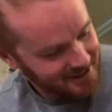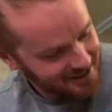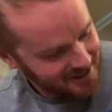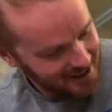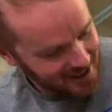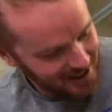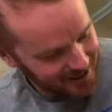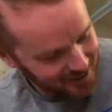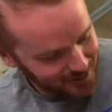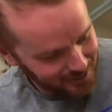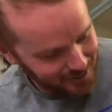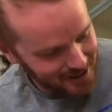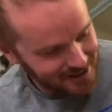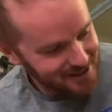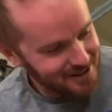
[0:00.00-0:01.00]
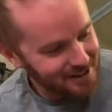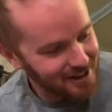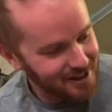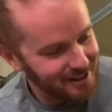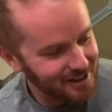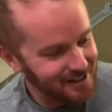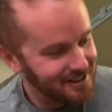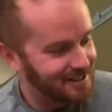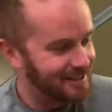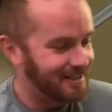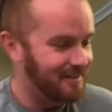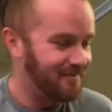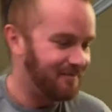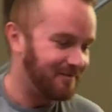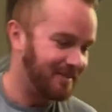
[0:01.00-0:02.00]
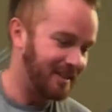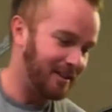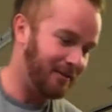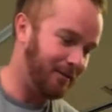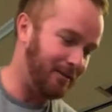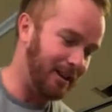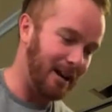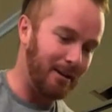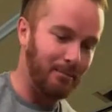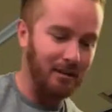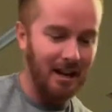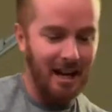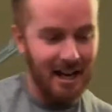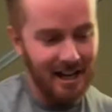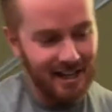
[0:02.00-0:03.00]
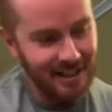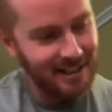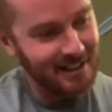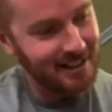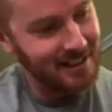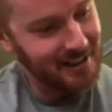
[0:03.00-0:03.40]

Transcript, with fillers: She's got a little rust on her. Flat black.